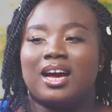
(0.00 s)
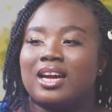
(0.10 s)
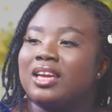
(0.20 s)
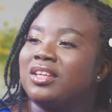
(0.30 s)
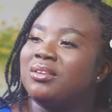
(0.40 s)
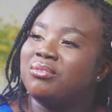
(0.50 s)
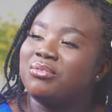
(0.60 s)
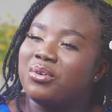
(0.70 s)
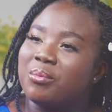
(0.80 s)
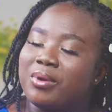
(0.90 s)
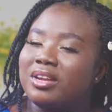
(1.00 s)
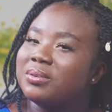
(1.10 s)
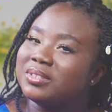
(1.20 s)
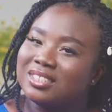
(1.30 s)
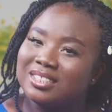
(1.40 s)
I hail from
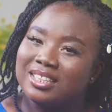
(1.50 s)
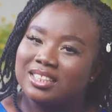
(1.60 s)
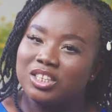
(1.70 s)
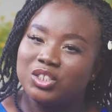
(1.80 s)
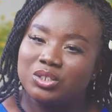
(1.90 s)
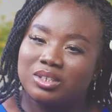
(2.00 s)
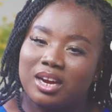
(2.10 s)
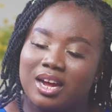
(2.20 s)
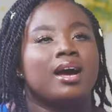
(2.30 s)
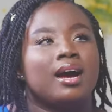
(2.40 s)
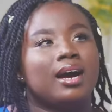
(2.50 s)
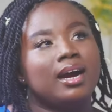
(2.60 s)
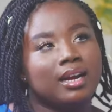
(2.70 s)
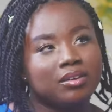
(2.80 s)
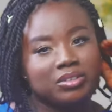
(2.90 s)
Enugu State, Nigeria.
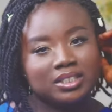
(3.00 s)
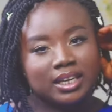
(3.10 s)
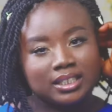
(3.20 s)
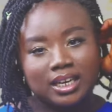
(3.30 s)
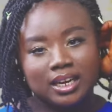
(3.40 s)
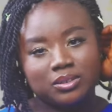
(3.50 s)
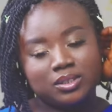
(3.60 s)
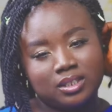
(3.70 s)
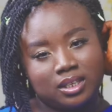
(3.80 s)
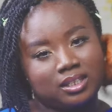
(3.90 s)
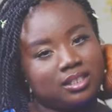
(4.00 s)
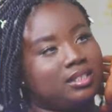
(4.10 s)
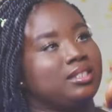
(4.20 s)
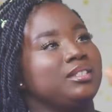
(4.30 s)
I reside in Kano State.